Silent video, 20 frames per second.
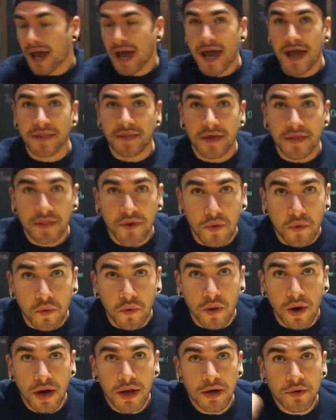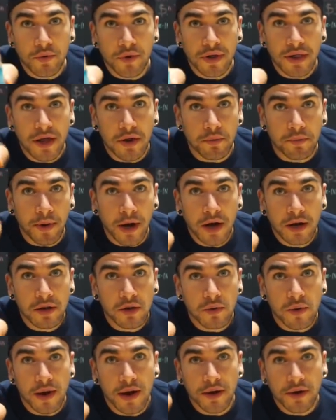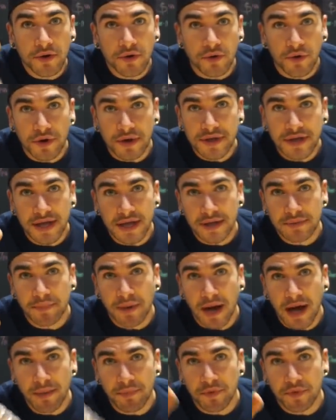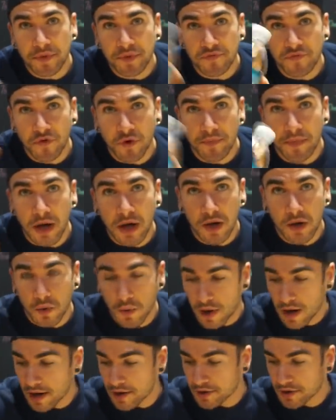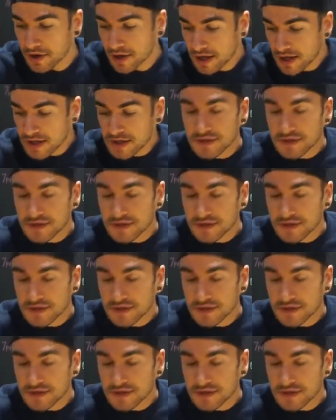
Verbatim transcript: And then the one, we're allowed a bottle of water or a can of pop for a bottle of water.